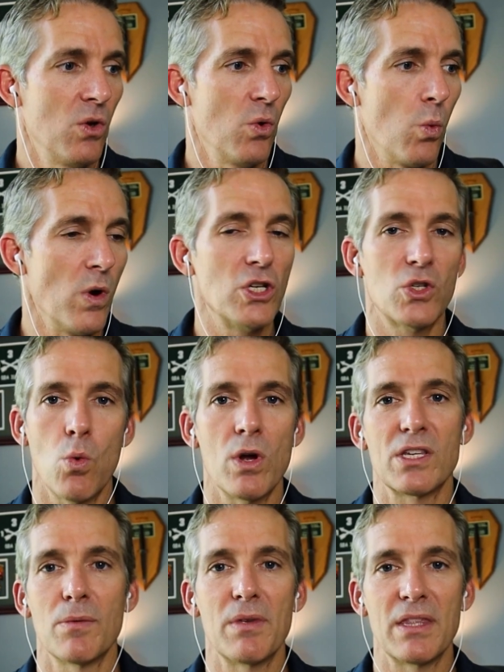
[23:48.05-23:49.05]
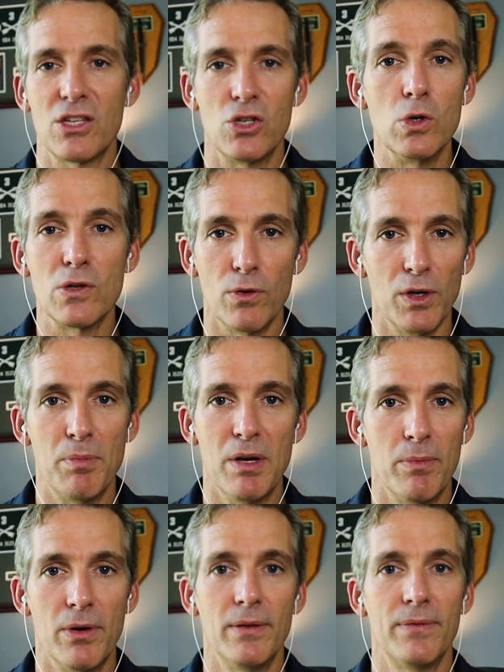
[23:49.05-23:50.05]
we just want something that's useful to
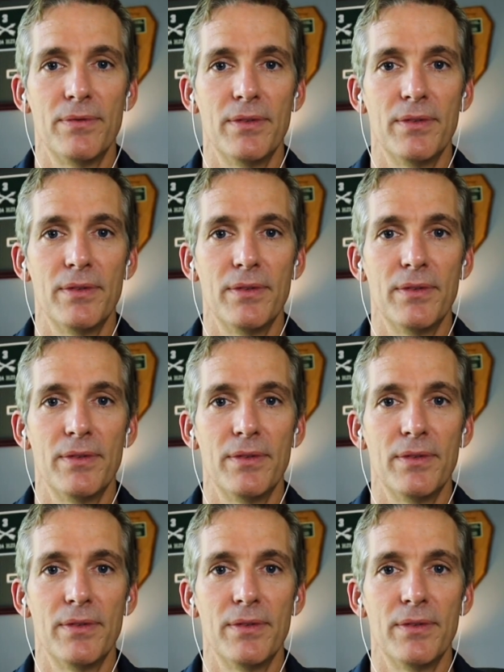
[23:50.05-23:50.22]
people.